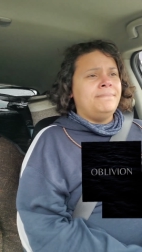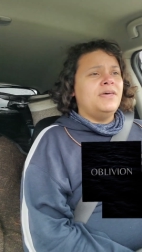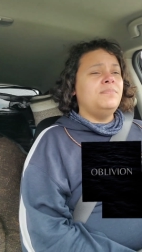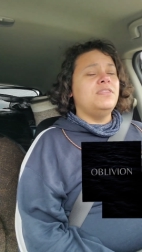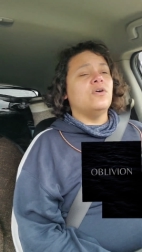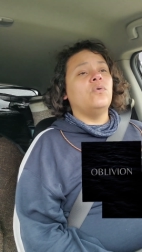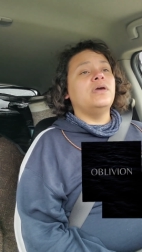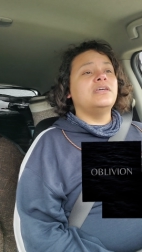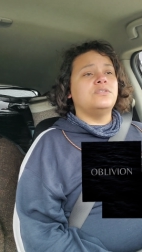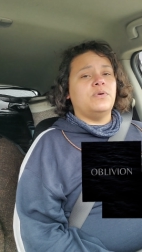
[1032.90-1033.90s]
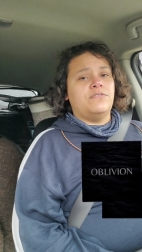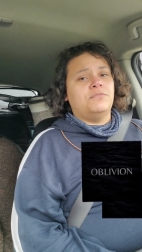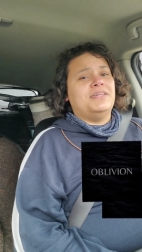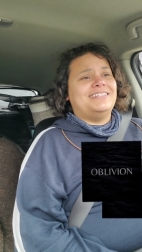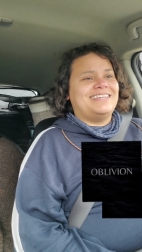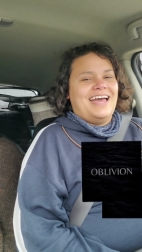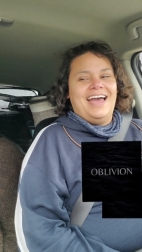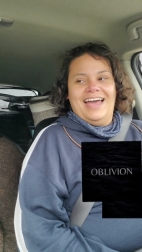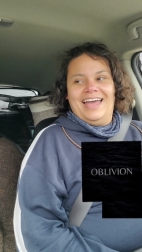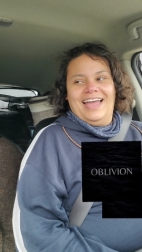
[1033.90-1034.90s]
That'd be the quickest way for me to
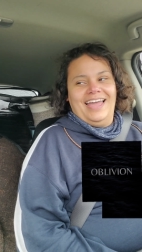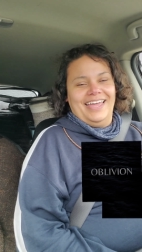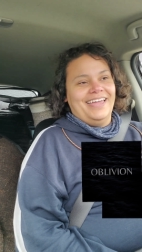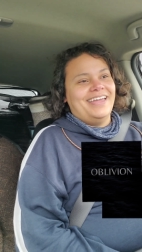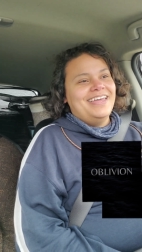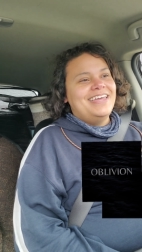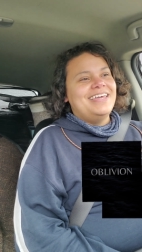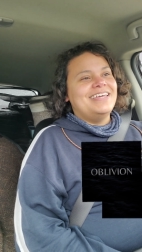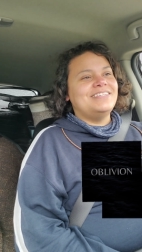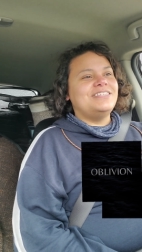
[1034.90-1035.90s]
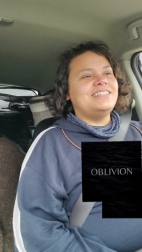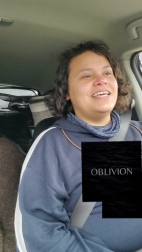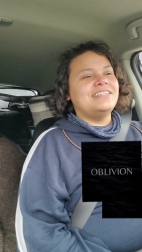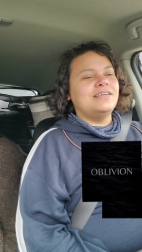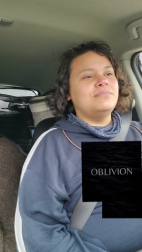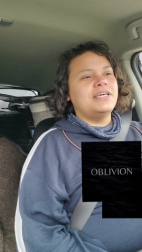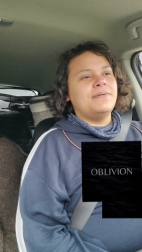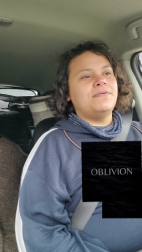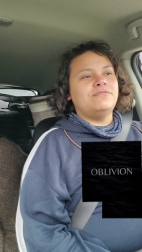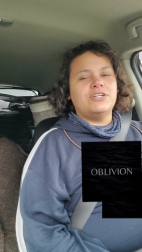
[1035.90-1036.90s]
die is to take some
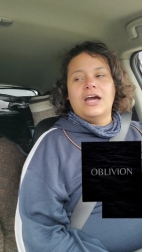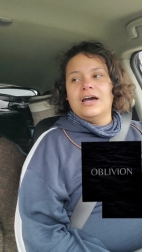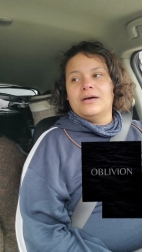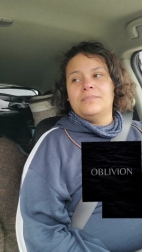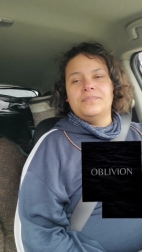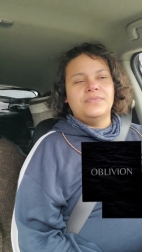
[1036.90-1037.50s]
type of job